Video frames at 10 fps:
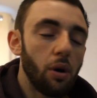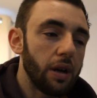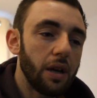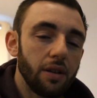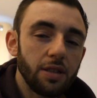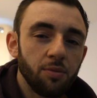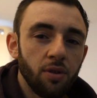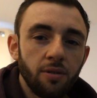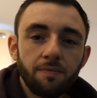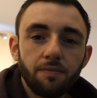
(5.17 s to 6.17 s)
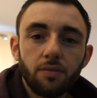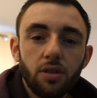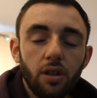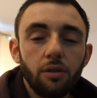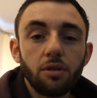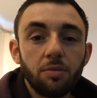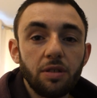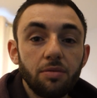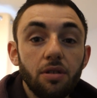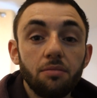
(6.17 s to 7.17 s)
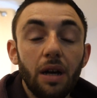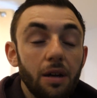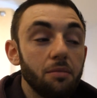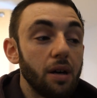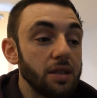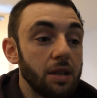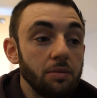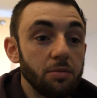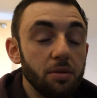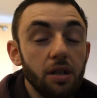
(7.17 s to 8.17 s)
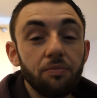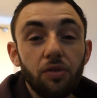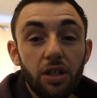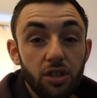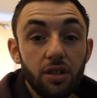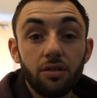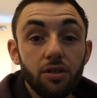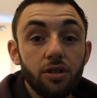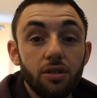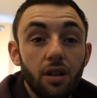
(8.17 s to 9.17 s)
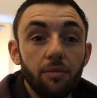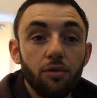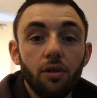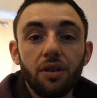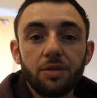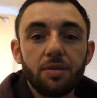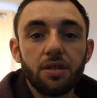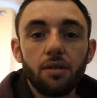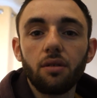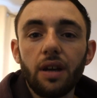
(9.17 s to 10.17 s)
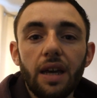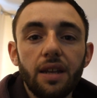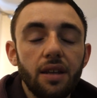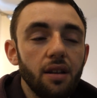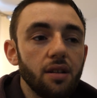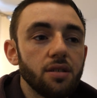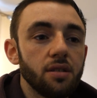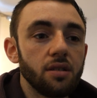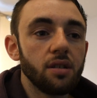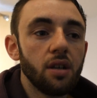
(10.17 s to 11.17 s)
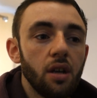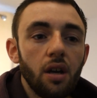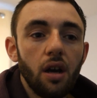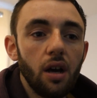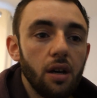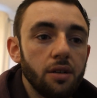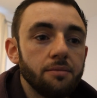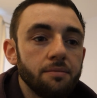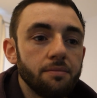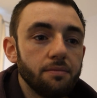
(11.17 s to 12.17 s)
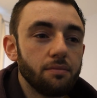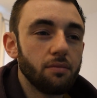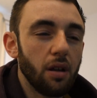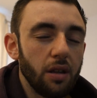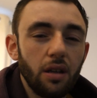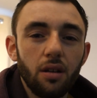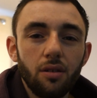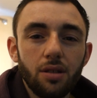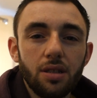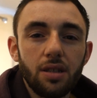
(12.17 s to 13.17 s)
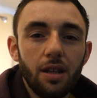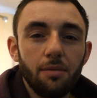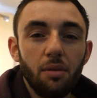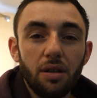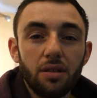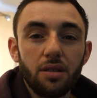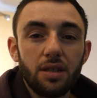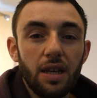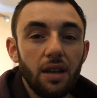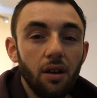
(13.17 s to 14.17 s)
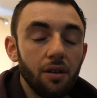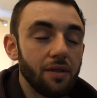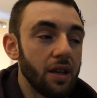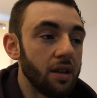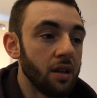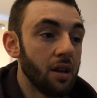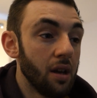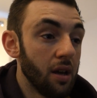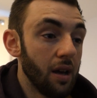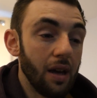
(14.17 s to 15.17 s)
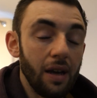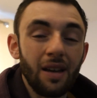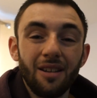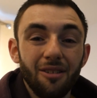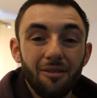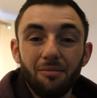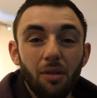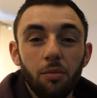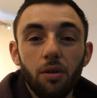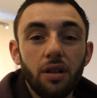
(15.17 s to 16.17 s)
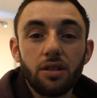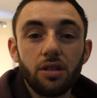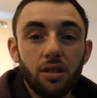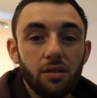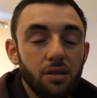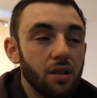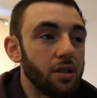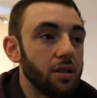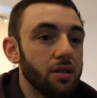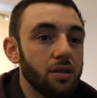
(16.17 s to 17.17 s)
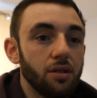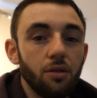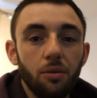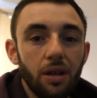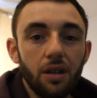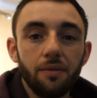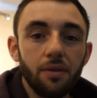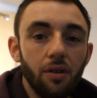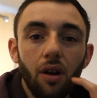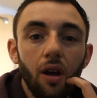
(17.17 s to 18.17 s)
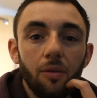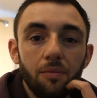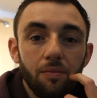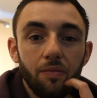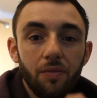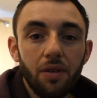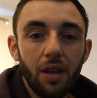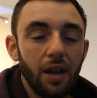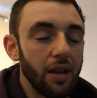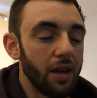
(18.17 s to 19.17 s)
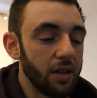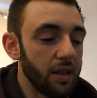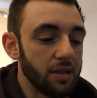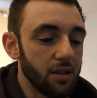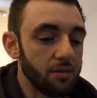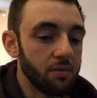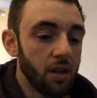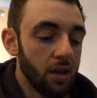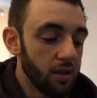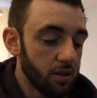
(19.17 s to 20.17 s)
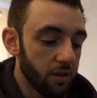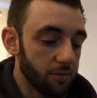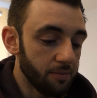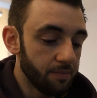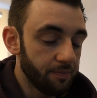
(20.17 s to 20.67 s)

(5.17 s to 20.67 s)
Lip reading: a workout this morning, so I was meant to be doing back and biceps, but I genuinely just slept through it. I spent so long editing last night. I think I got to sleep about 10, half 10, and my body just goes, no, you're not waking up for your alarm at that time. So